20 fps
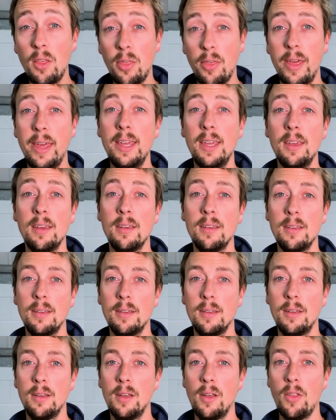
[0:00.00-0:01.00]
thing
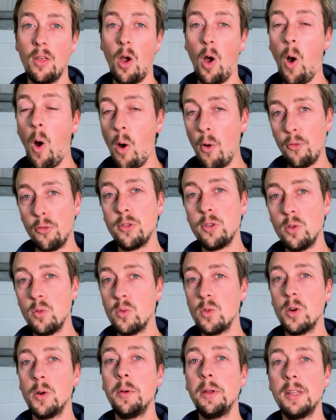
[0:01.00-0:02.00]
that often
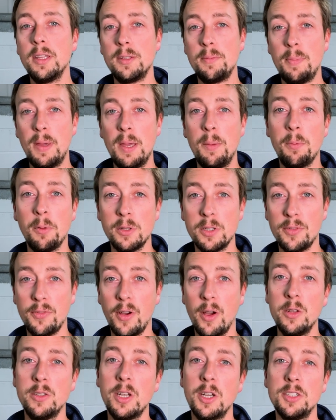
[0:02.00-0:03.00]
ruins people's
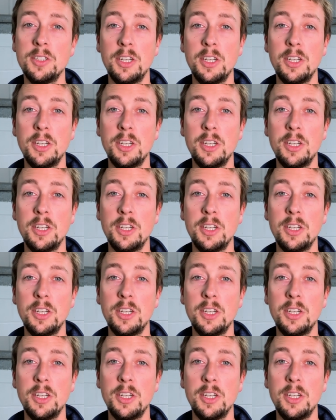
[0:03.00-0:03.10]
photos,